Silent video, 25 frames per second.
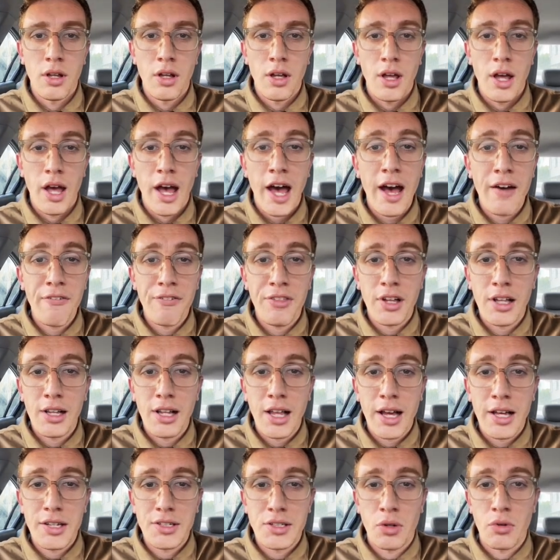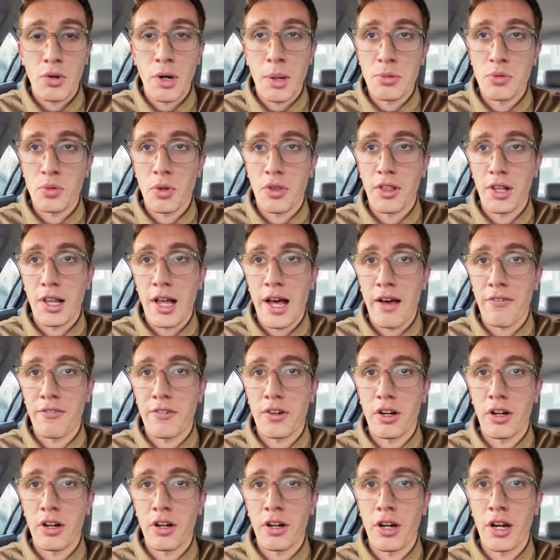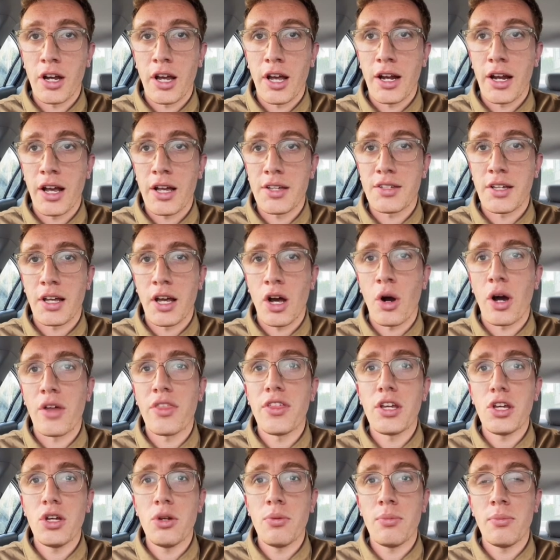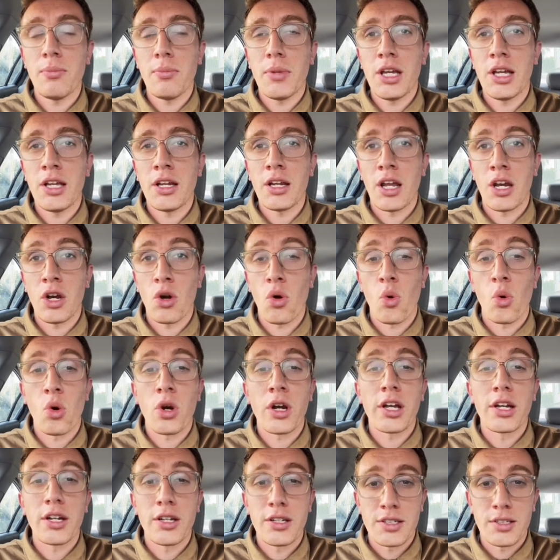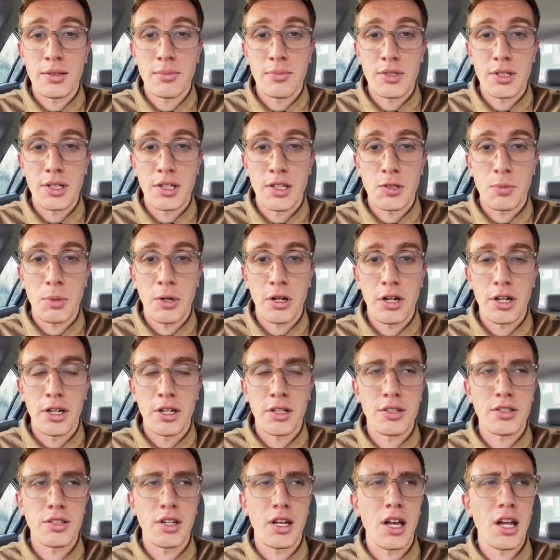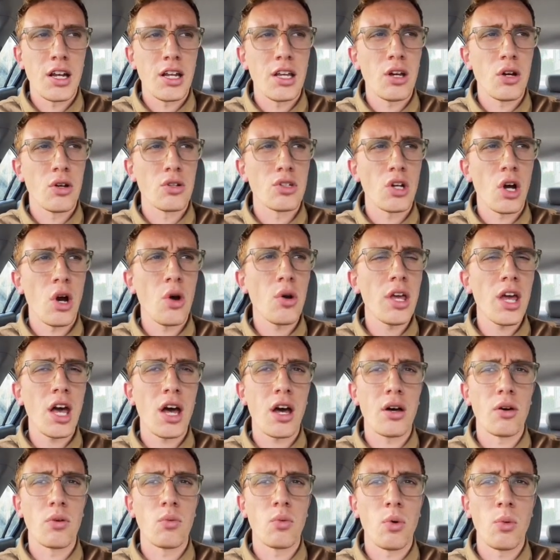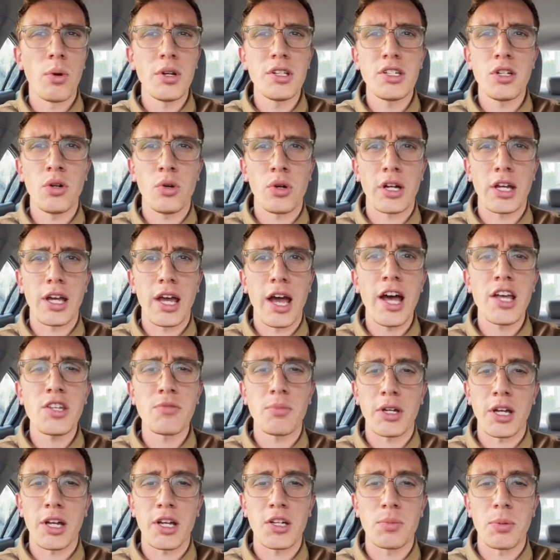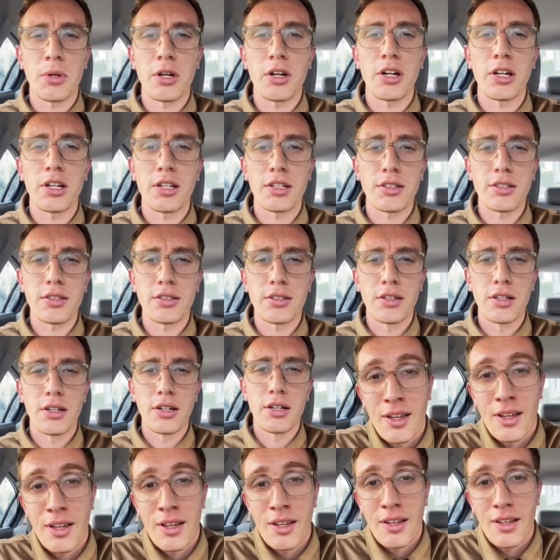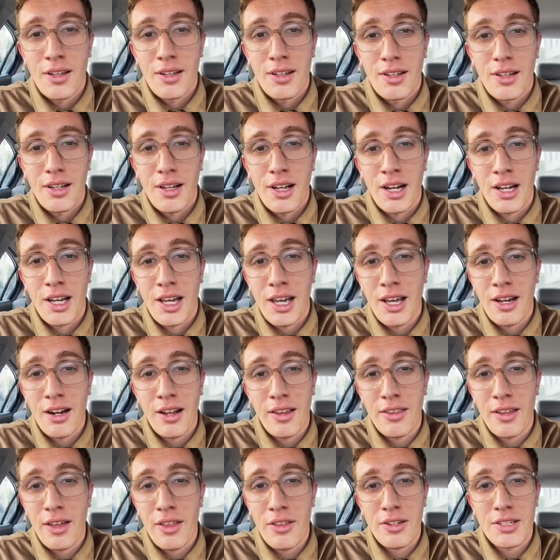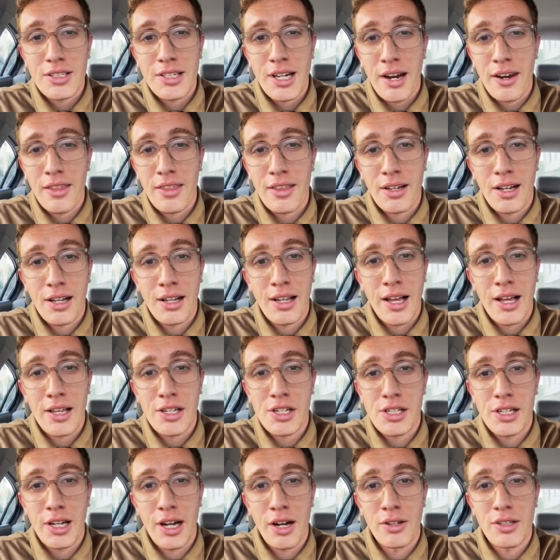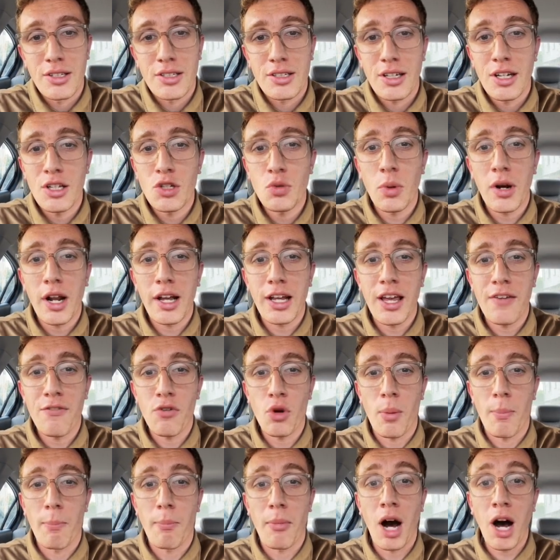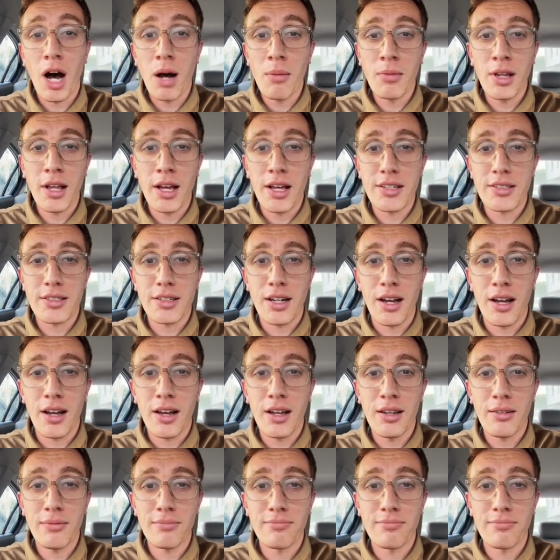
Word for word: half the class erupts with laughter, and I say, Oh, I think you mean an organism's experience. And he goes, Oh, yeah, well, what's an orgasmic experience? A kid on the other side of the class shouts, It's what I gave your mom last night.